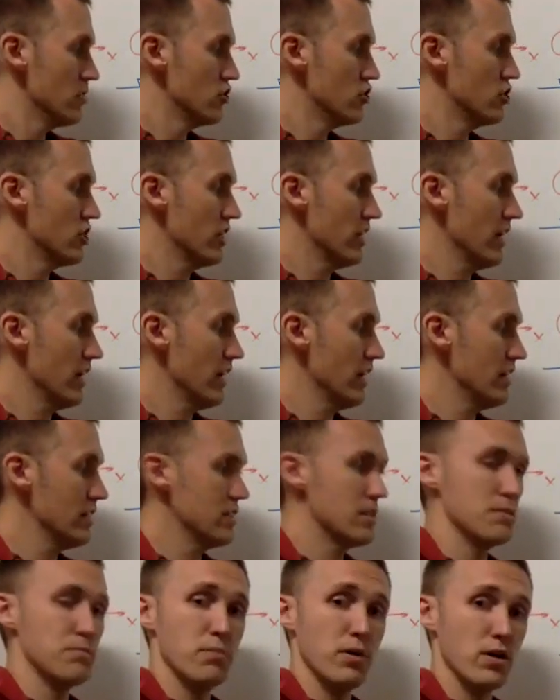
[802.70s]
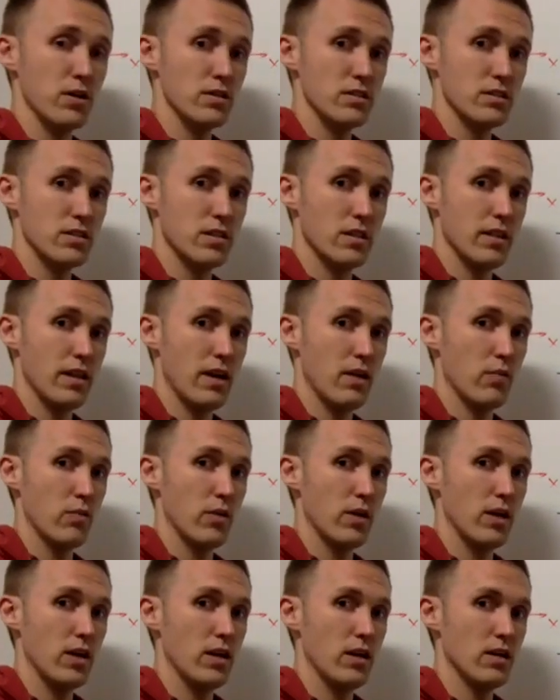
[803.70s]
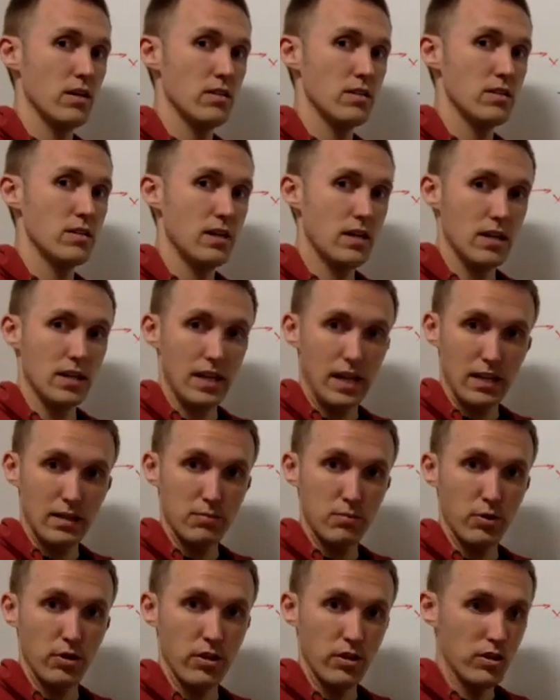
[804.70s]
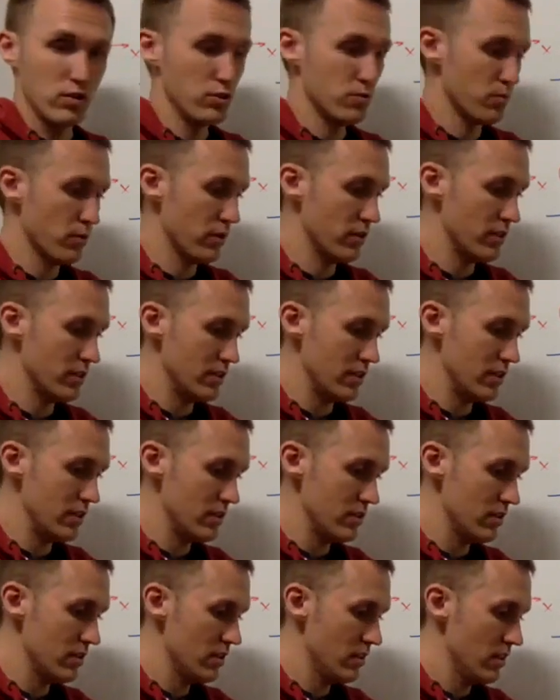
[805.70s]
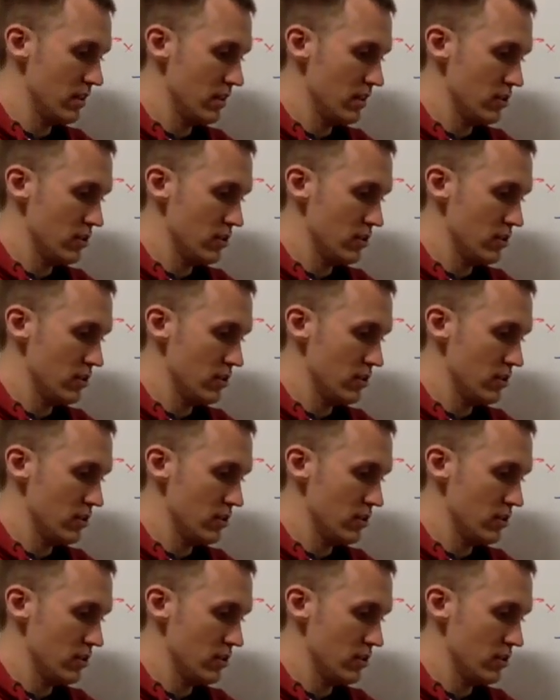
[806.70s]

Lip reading: G is the part that we kind of put in those parentheses.